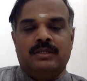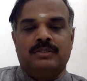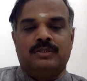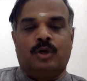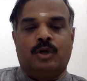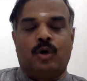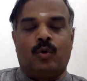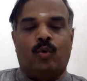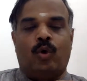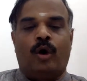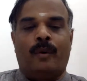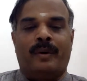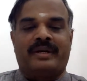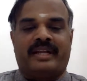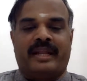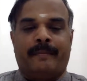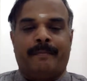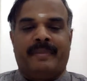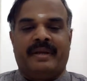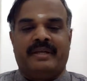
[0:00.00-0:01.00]
So
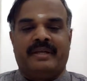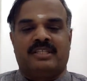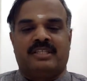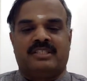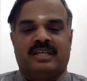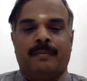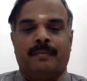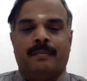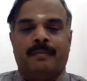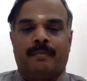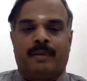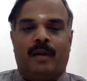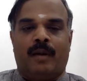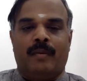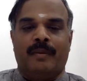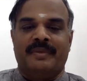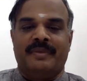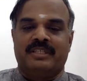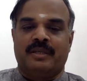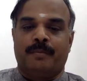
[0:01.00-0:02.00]
overtime based sum
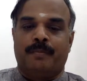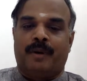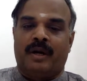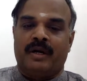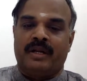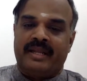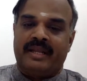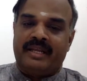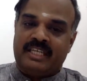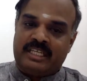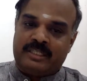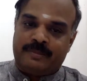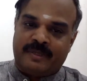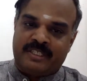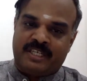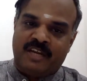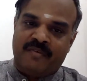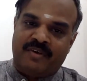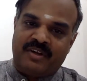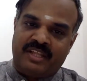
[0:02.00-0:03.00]
problem is important,
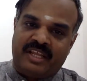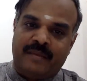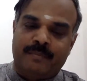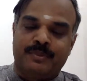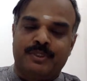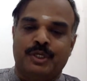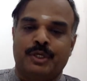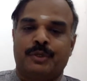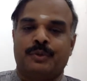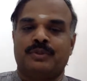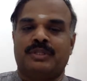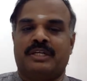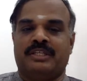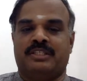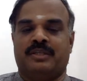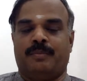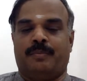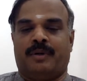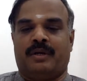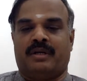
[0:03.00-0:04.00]
especially for the MCQ. That is
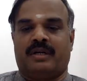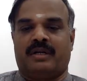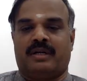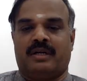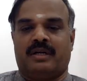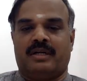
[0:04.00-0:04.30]
important.